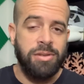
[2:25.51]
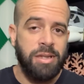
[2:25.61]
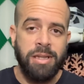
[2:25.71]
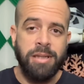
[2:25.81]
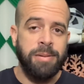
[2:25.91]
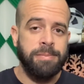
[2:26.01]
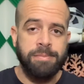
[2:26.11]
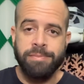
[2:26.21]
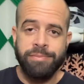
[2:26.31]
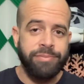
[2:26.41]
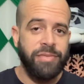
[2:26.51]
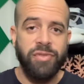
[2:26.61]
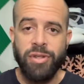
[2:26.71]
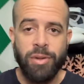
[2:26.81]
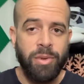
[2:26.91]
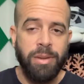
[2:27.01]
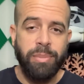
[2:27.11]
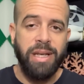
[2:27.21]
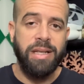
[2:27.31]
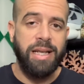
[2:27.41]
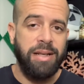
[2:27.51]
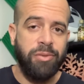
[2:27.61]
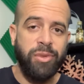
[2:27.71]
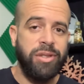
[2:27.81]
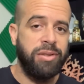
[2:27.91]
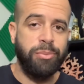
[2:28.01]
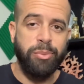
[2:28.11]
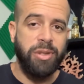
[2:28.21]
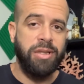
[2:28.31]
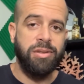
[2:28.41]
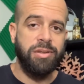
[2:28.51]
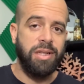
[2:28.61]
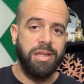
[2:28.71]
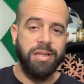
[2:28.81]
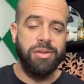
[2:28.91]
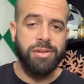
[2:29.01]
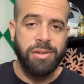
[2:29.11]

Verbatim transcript: If you don't want to pay to have them in your luggage,